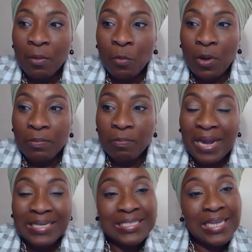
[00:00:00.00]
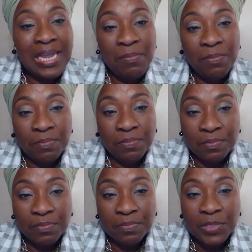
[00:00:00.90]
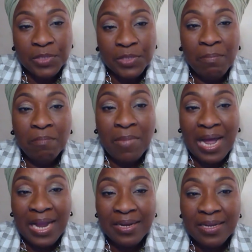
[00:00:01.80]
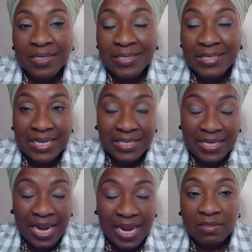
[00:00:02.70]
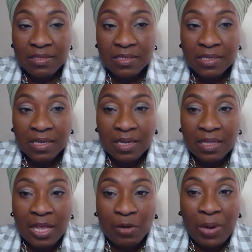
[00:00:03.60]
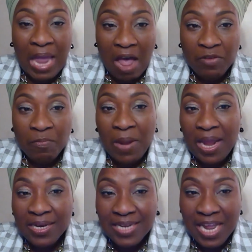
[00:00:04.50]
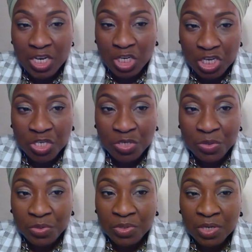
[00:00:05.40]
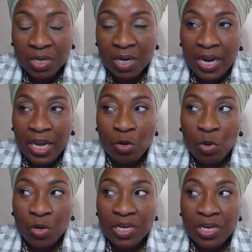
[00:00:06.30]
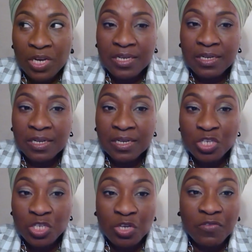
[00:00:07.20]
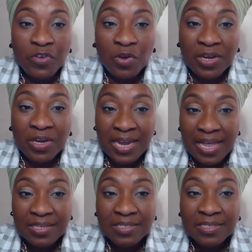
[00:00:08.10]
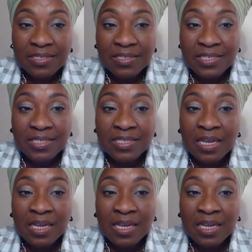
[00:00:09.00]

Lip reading: what might seem to be minor details that we have to pay attention to in order to serve your guests